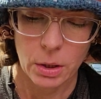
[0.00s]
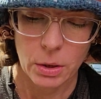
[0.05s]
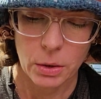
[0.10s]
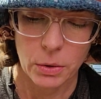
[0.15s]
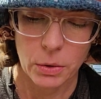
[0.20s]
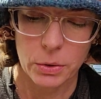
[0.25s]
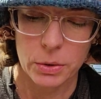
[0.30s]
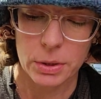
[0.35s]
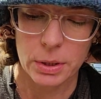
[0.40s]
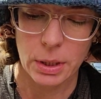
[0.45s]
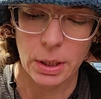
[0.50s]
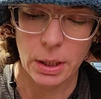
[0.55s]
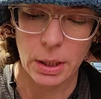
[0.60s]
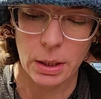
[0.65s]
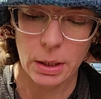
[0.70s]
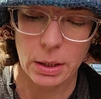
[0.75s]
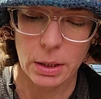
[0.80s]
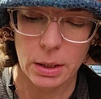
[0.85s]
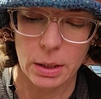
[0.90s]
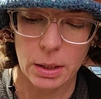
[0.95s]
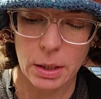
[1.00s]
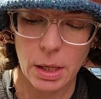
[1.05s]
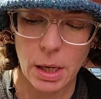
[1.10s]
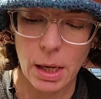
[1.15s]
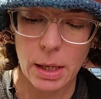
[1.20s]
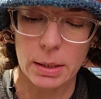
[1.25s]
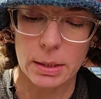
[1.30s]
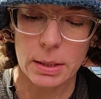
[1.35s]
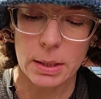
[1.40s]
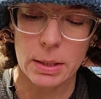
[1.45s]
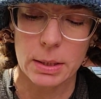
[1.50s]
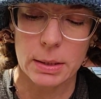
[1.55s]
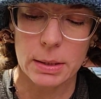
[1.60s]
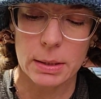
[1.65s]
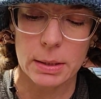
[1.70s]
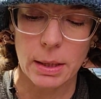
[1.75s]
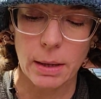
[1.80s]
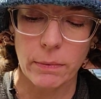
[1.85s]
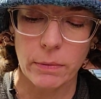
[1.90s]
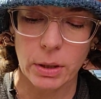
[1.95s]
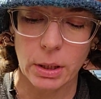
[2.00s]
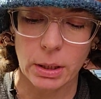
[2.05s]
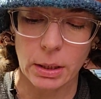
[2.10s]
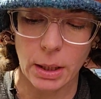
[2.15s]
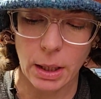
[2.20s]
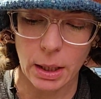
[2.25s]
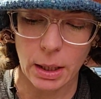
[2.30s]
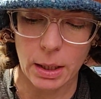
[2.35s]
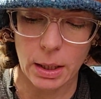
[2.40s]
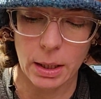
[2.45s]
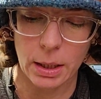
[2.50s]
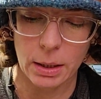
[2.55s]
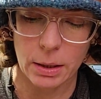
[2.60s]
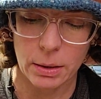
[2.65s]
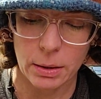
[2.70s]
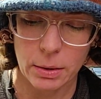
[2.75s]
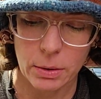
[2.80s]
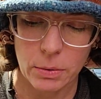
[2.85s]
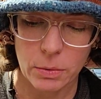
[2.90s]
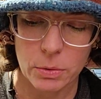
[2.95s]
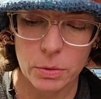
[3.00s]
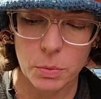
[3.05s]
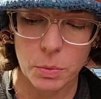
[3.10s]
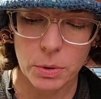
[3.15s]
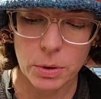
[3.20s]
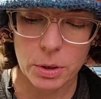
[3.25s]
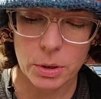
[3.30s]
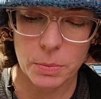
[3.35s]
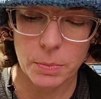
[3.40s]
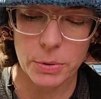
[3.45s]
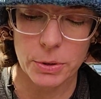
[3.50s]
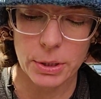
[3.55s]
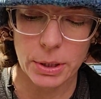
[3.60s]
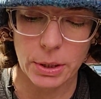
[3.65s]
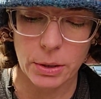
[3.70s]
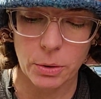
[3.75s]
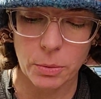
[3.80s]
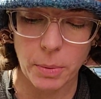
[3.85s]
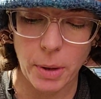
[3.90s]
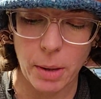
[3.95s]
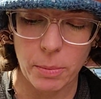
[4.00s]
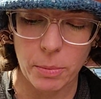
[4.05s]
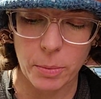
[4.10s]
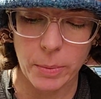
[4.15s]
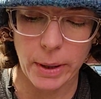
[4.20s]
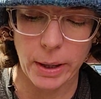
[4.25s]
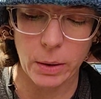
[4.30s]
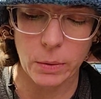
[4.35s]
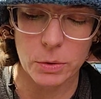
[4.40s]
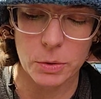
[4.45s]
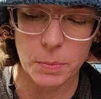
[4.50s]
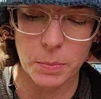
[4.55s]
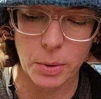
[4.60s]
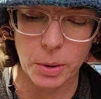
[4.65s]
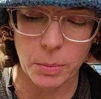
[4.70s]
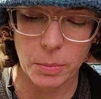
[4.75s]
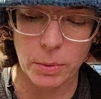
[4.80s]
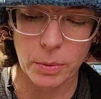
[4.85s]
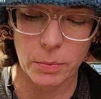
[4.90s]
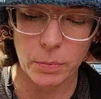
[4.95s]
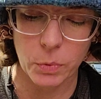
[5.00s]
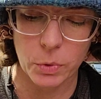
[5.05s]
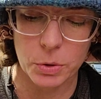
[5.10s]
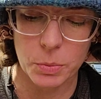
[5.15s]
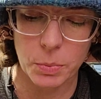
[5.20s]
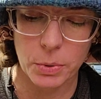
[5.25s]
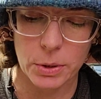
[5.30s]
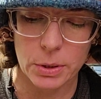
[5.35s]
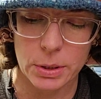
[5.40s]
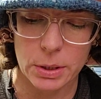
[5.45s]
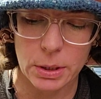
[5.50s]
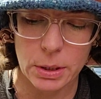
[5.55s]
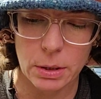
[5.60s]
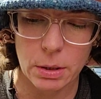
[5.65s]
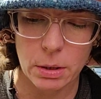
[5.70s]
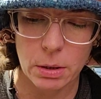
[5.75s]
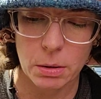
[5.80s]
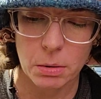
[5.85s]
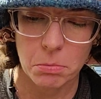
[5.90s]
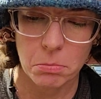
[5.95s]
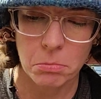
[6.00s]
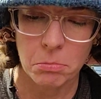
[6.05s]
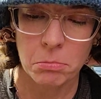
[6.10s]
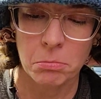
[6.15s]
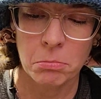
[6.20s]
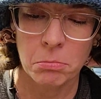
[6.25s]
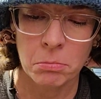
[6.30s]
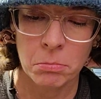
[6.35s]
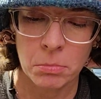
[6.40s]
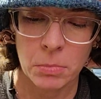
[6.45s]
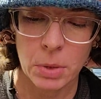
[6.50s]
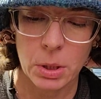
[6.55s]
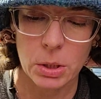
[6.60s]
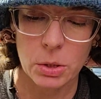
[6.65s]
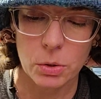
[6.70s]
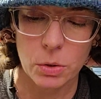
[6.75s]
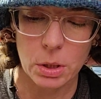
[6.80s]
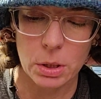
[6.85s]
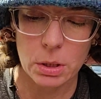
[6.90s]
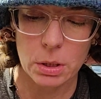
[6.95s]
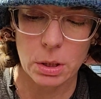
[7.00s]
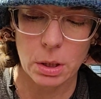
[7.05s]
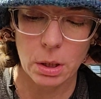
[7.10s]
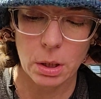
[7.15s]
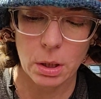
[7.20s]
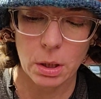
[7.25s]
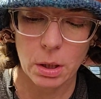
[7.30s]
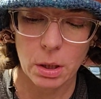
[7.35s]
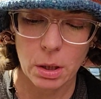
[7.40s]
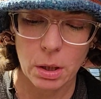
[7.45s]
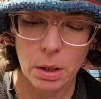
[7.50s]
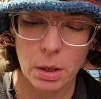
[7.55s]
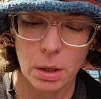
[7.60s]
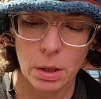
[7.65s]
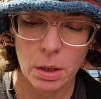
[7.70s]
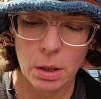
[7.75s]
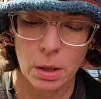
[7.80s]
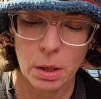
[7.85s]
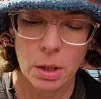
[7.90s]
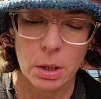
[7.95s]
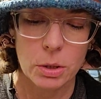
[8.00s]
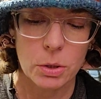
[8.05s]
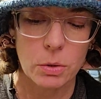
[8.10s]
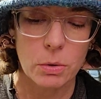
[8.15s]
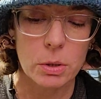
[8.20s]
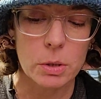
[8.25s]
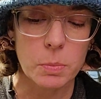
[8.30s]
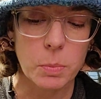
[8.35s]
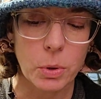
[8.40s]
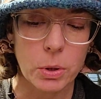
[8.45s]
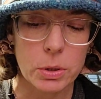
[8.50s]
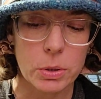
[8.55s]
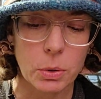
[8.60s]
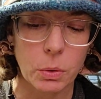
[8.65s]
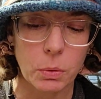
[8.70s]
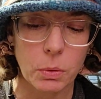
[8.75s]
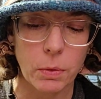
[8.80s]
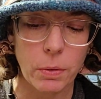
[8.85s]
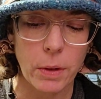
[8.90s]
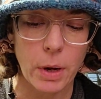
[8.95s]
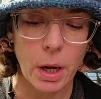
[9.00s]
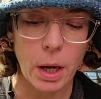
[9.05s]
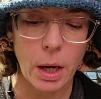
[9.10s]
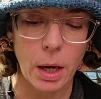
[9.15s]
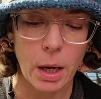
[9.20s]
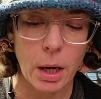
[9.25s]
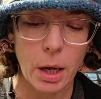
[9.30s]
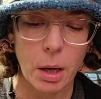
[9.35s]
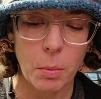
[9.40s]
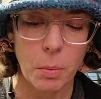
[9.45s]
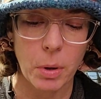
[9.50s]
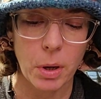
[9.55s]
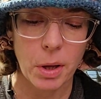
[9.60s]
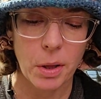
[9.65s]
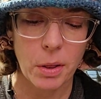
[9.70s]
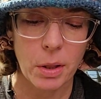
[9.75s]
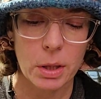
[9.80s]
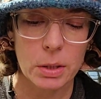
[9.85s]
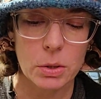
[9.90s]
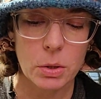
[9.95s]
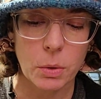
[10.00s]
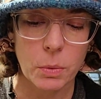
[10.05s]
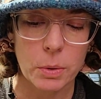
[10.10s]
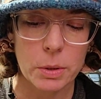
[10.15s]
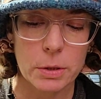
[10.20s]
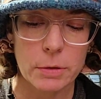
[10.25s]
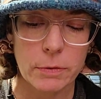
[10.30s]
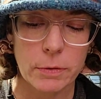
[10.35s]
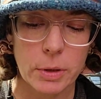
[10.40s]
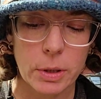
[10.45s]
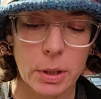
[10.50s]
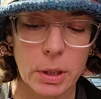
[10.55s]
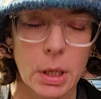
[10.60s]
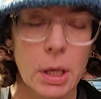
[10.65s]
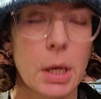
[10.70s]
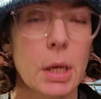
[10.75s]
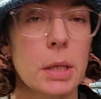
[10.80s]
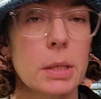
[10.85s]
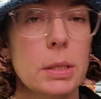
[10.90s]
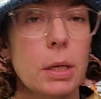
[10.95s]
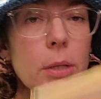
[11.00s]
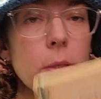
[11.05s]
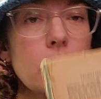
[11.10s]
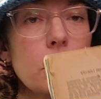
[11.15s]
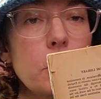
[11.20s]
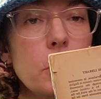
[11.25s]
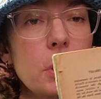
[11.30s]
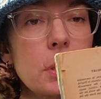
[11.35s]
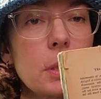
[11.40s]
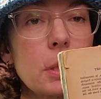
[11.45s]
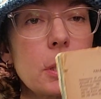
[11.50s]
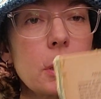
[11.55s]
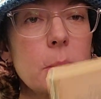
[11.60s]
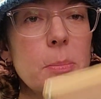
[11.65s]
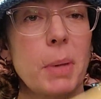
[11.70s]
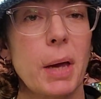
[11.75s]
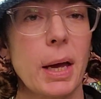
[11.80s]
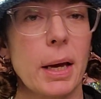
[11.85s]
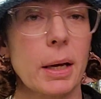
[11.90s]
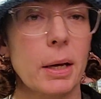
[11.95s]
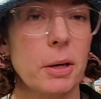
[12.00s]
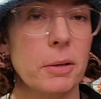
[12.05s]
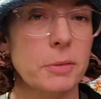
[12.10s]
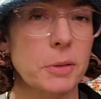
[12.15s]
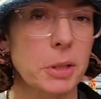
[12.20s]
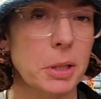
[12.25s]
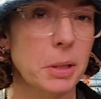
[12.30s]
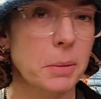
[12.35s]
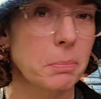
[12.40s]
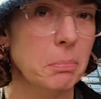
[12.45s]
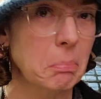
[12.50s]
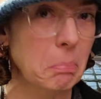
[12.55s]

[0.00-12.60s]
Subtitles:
looks like 1979 was when this particular paperback was printed. Interesting. So this book is older than I am. That's always fun. It's also missing its back cover.